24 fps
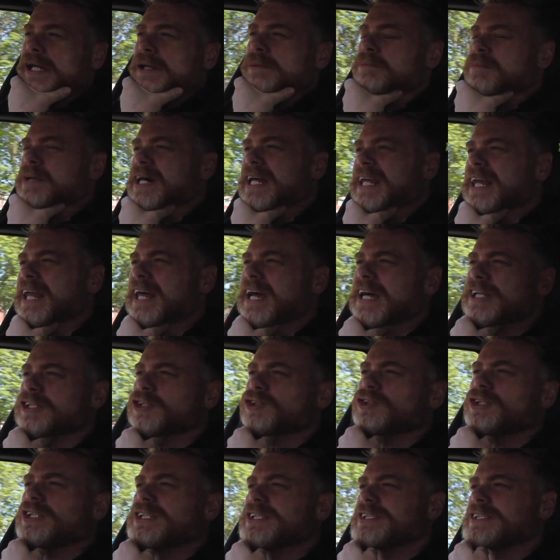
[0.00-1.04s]
My
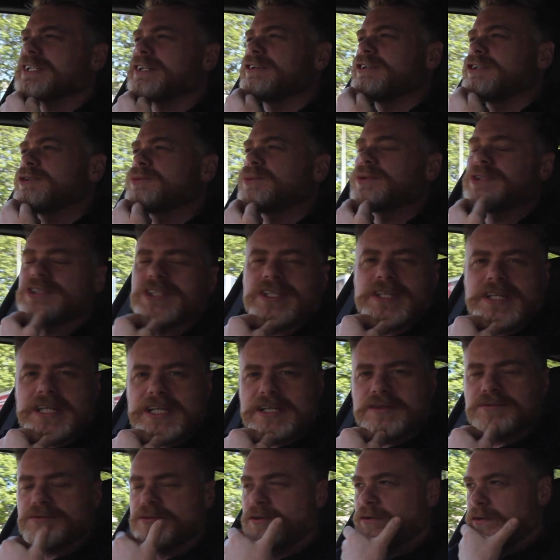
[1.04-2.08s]
last 3 Series was an
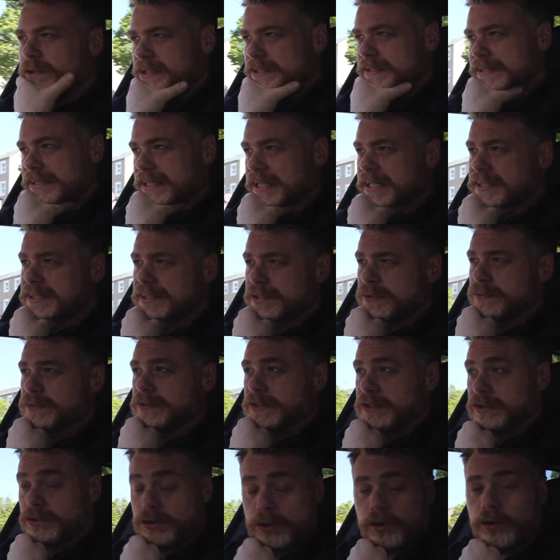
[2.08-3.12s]
E46, it
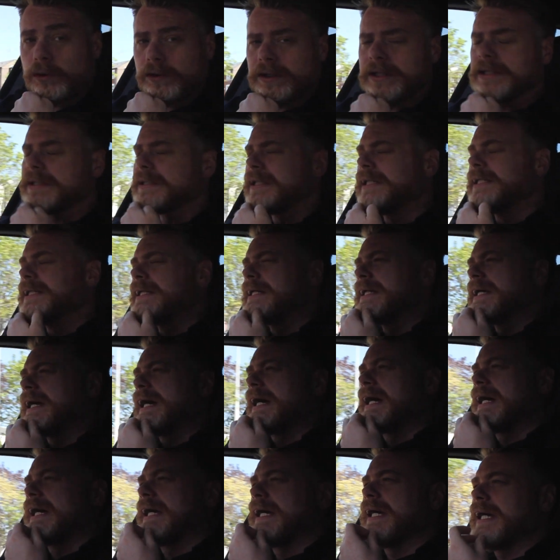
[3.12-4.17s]
was a Touring.
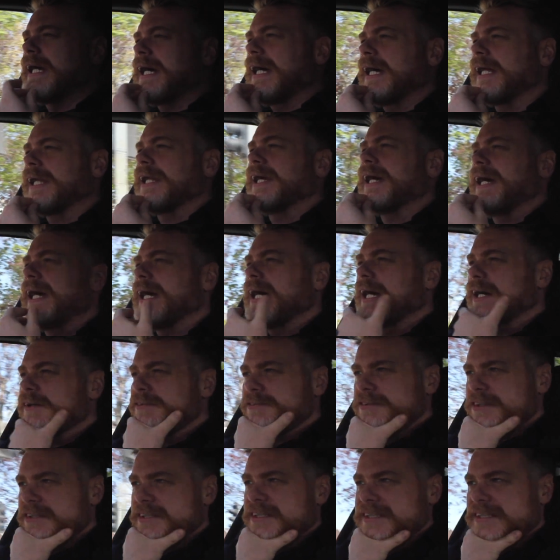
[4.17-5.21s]
And I
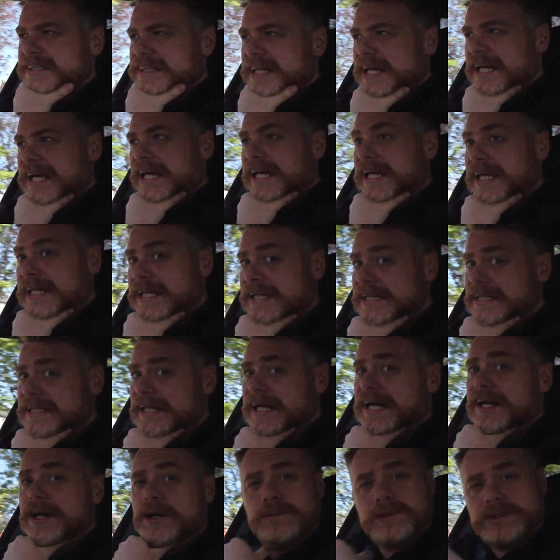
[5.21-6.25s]
have to say
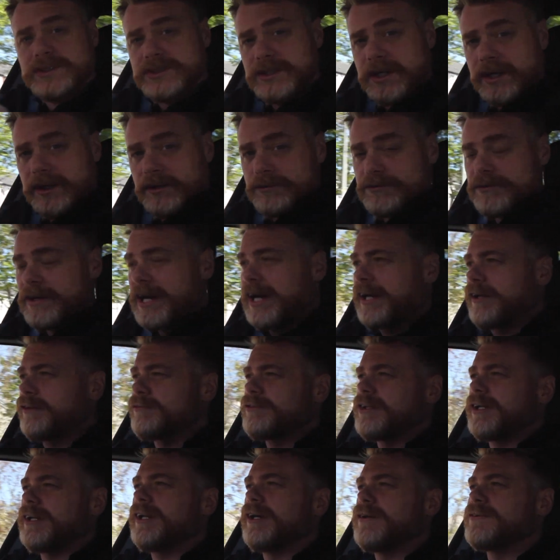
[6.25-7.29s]
that I was not a fan
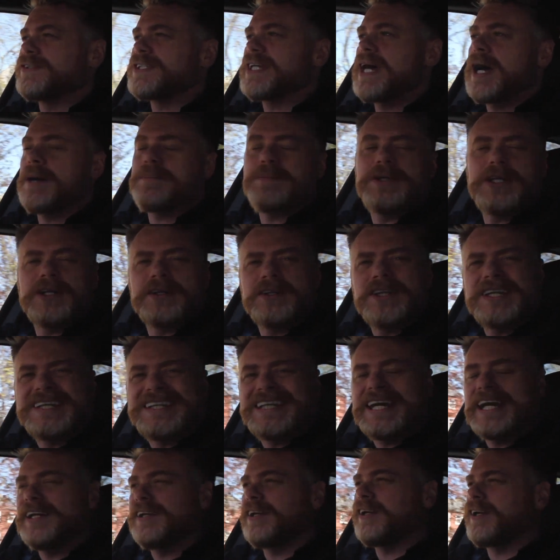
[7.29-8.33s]
of it, and I was happy on the
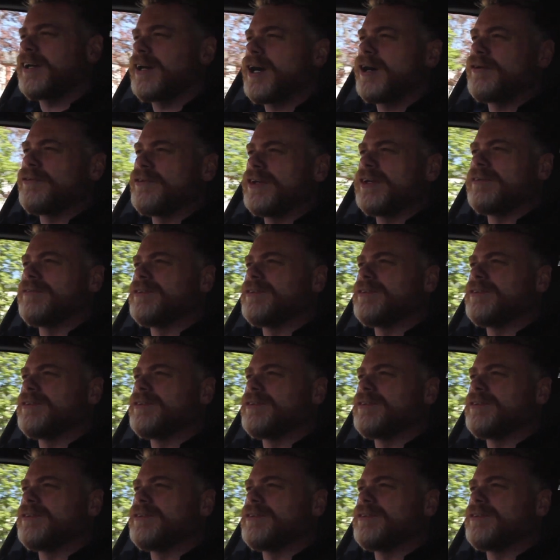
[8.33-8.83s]
day that I got rid